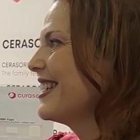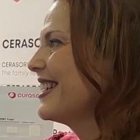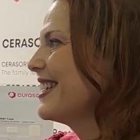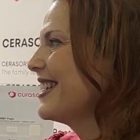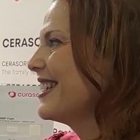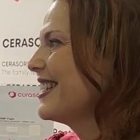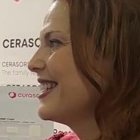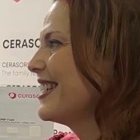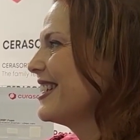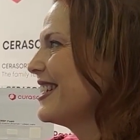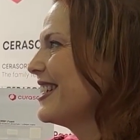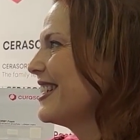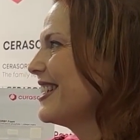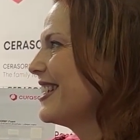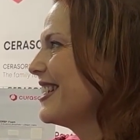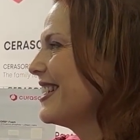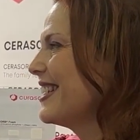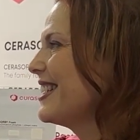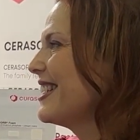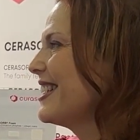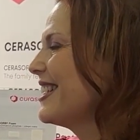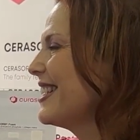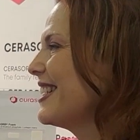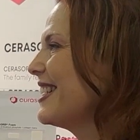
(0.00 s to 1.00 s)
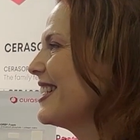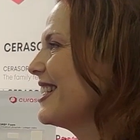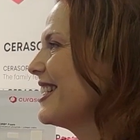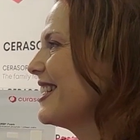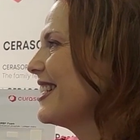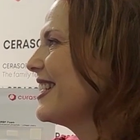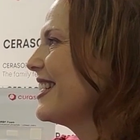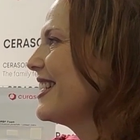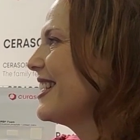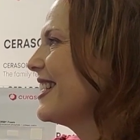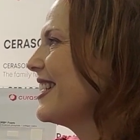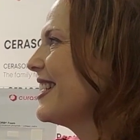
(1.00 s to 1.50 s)

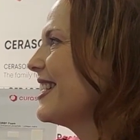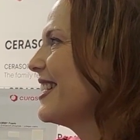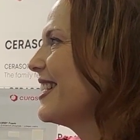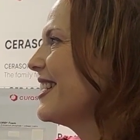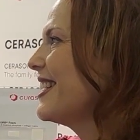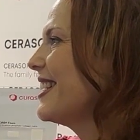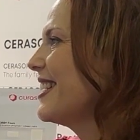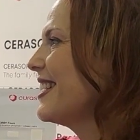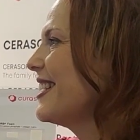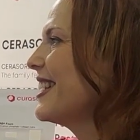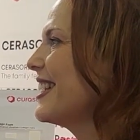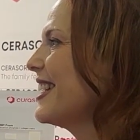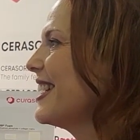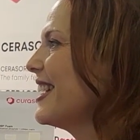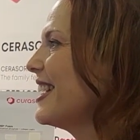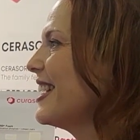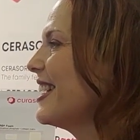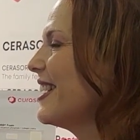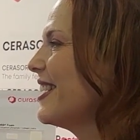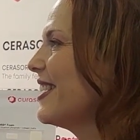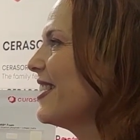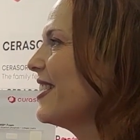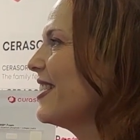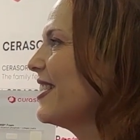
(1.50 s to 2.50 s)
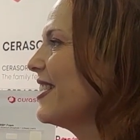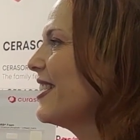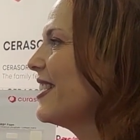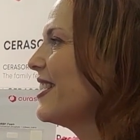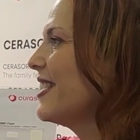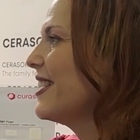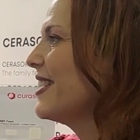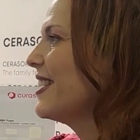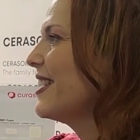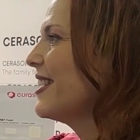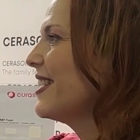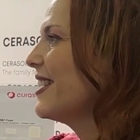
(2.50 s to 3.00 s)

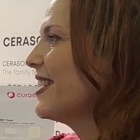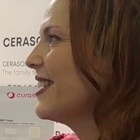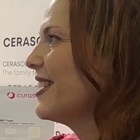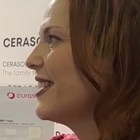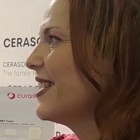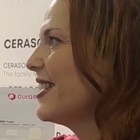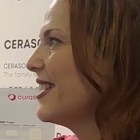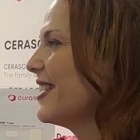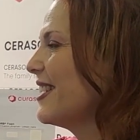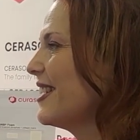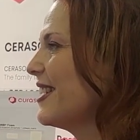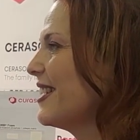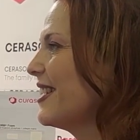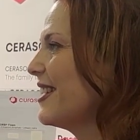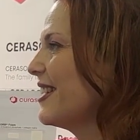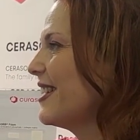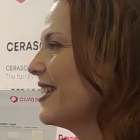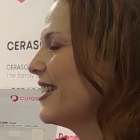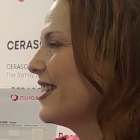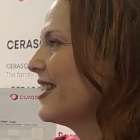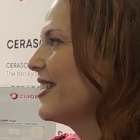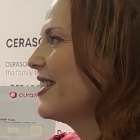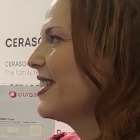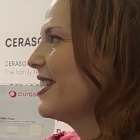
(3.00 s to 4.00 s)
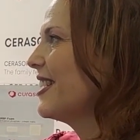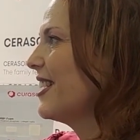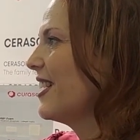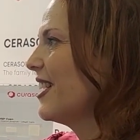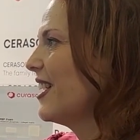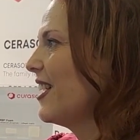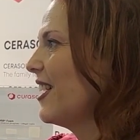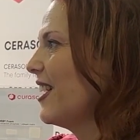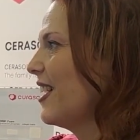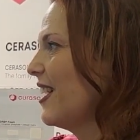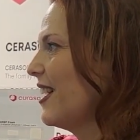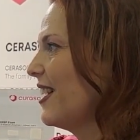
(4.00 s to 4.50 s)

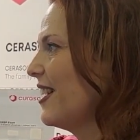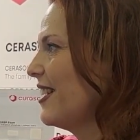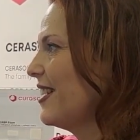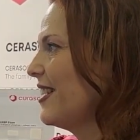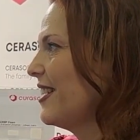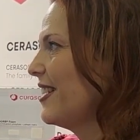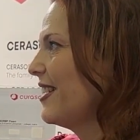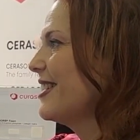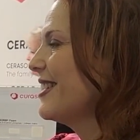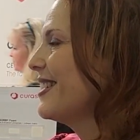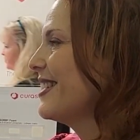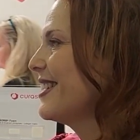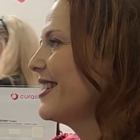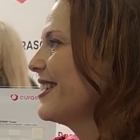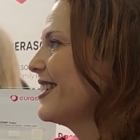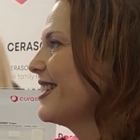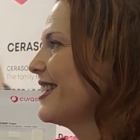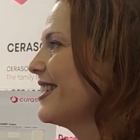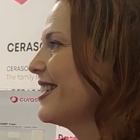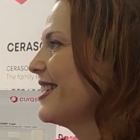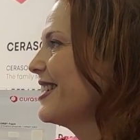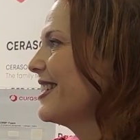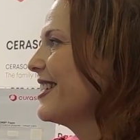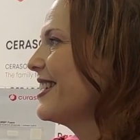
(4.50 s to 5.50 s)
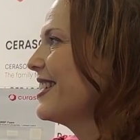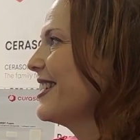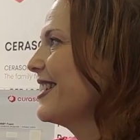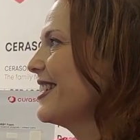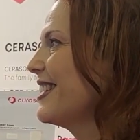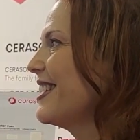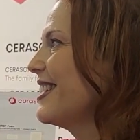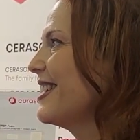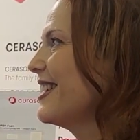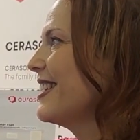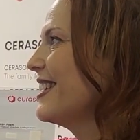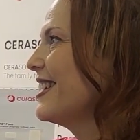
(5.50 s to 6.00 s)

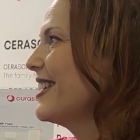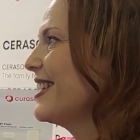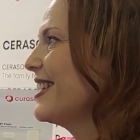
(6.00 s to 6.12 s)
(not speaking)